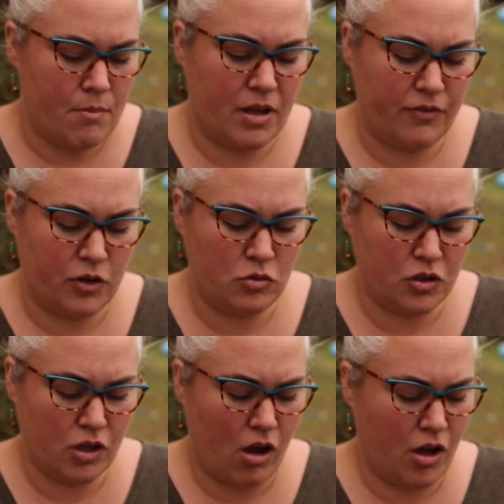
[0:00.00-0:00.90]
But if you
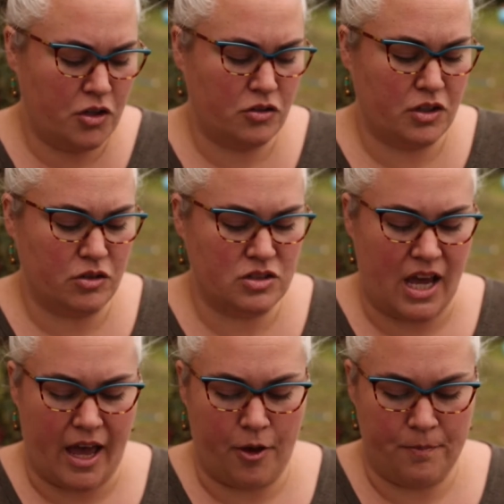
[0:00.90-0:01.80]
look on your little
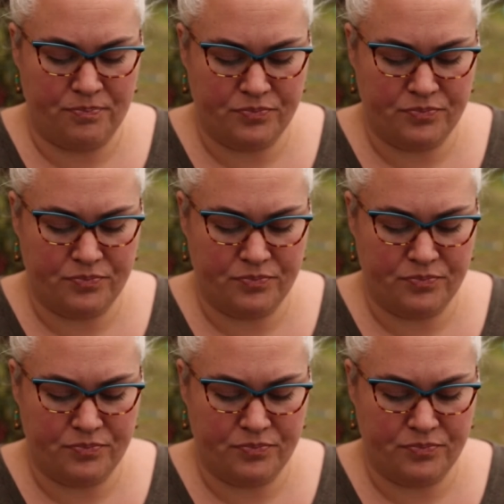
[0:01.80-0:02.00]
dial,